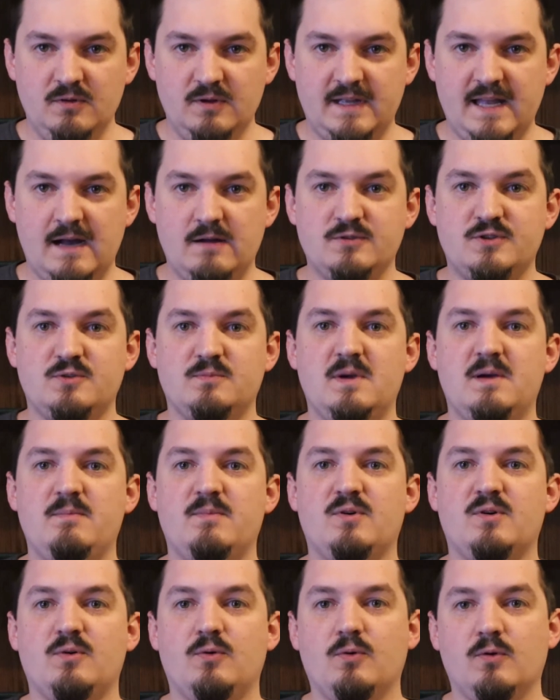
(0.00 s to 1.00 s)
council
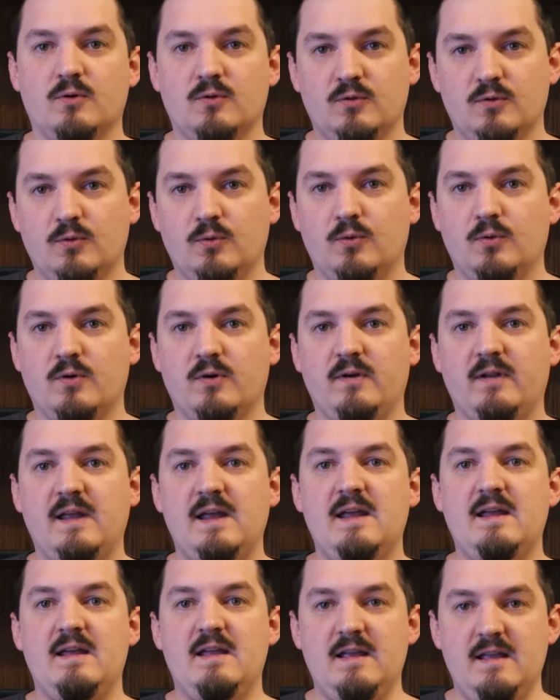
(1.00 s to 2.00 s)
member or lord
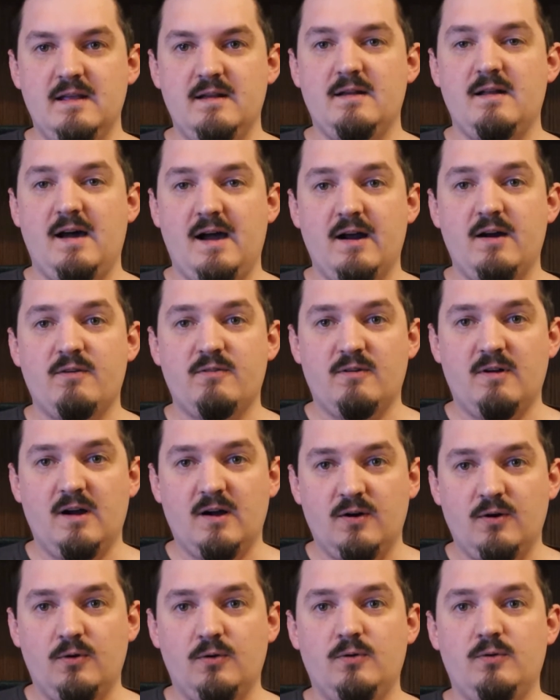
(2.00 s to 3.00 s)
in
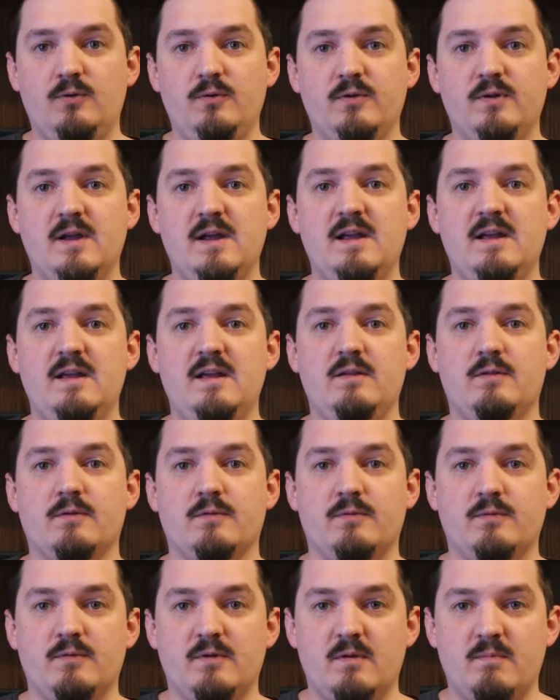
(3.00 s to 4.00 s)
Ironrock Hold, either
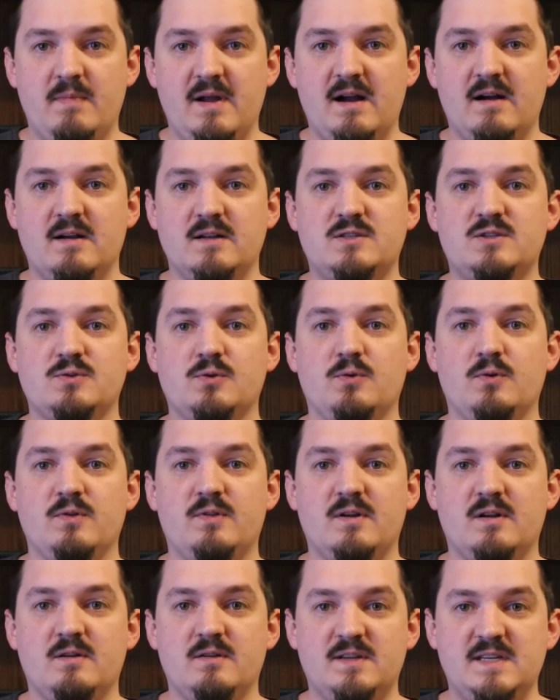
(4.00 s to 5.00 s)
through their merits or
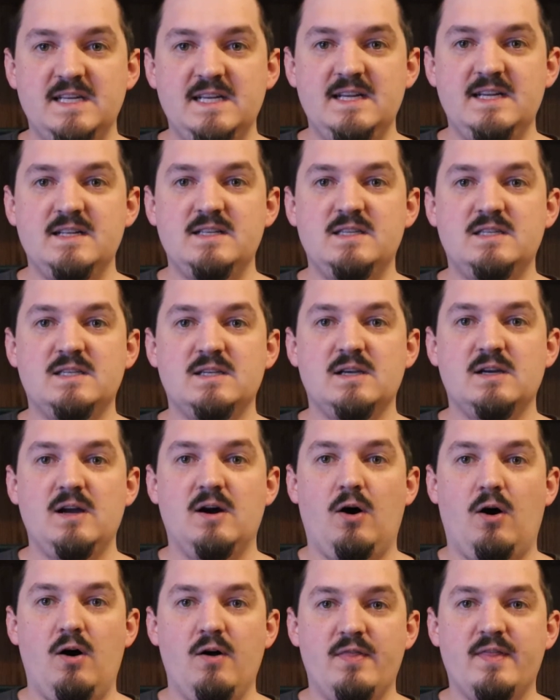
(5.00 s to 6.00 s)
their deeds
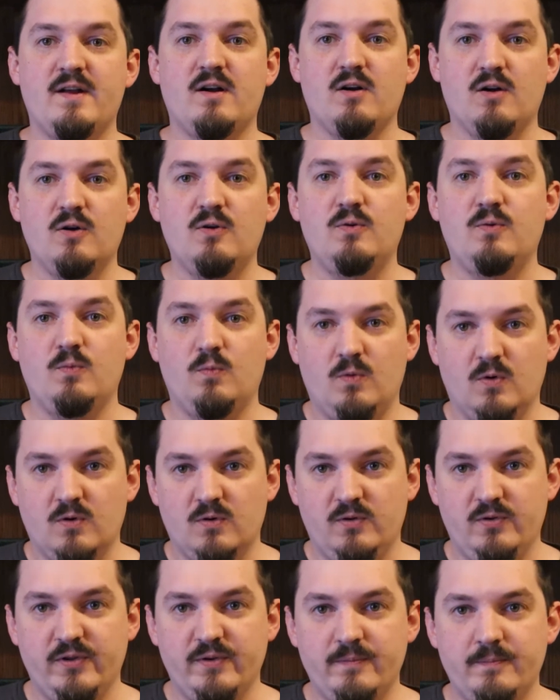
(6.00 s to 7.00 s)
on their own
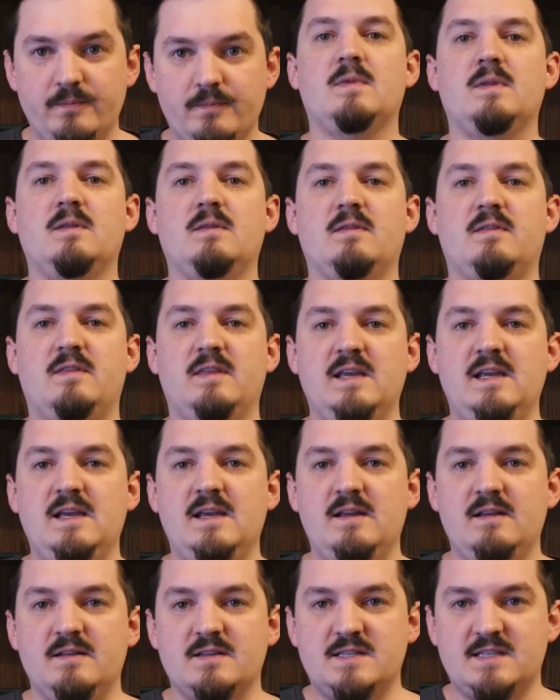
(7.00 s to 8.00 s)
world.
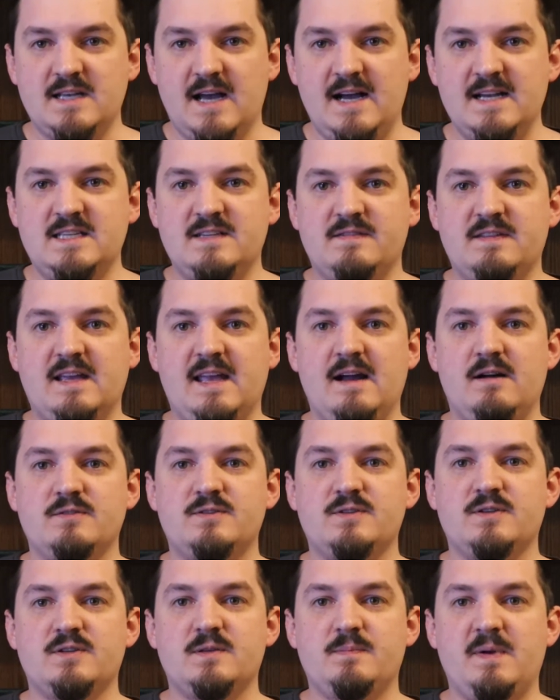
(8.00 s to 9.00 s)
The size of the
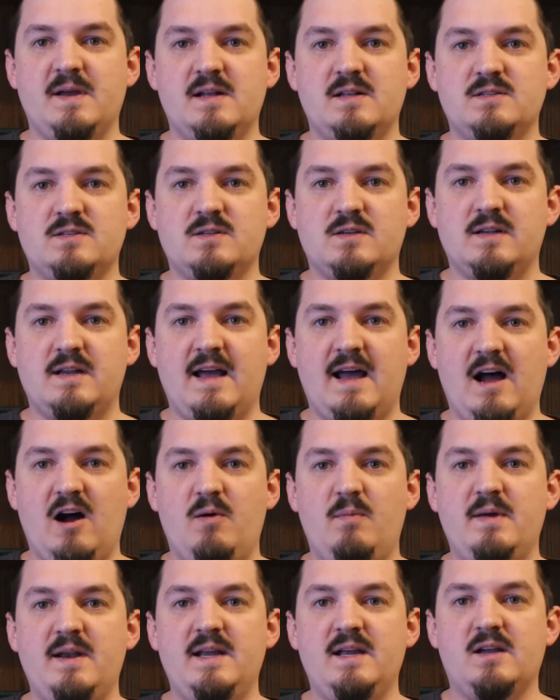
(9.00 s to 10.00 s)
council depends on
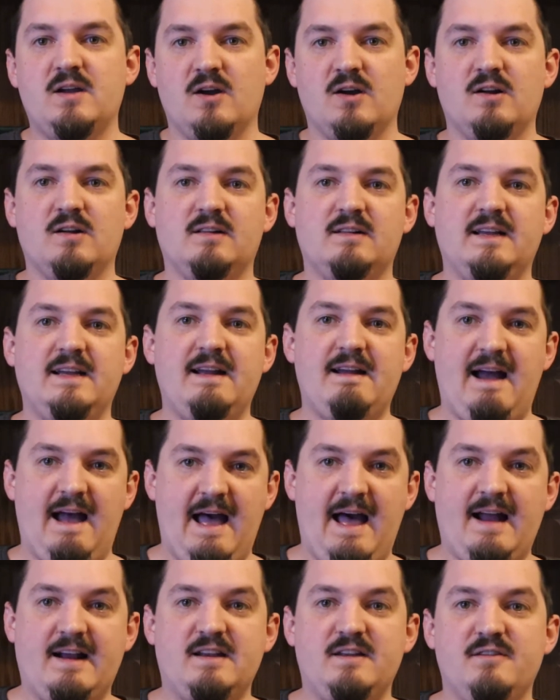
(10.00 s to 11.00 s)
how many currently
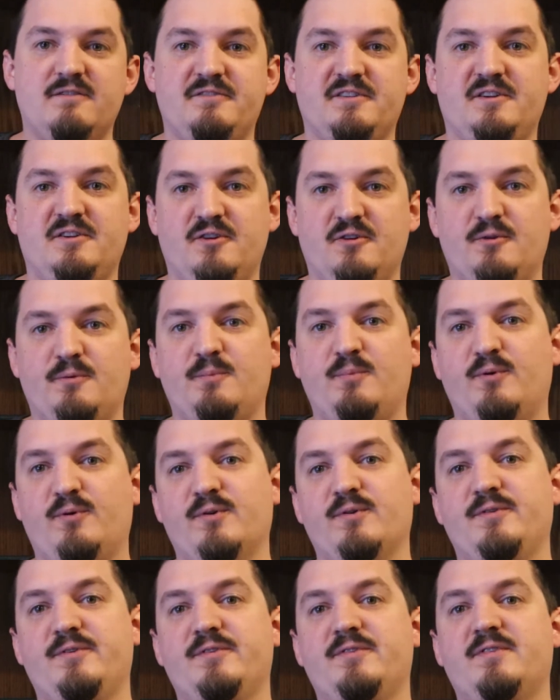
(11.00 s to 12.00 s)
active and known
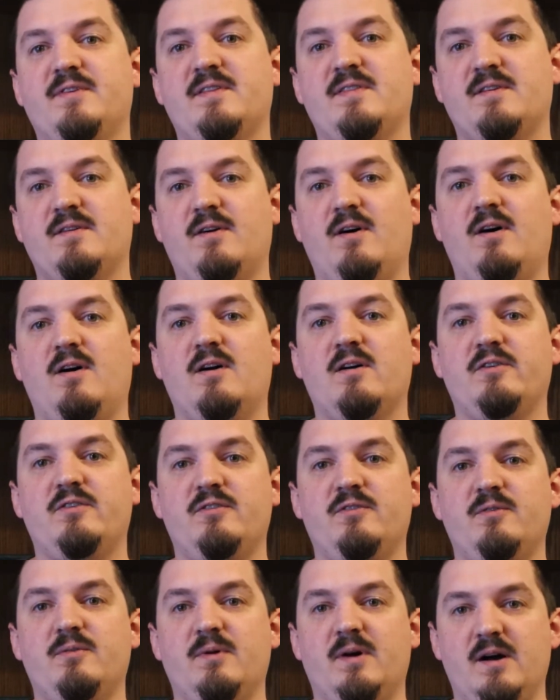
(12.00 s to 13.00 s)
portals that there are
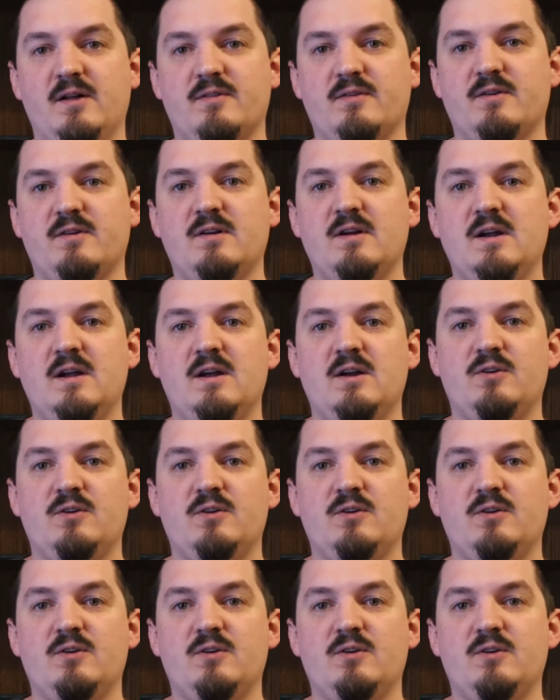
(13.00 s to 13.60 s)
to other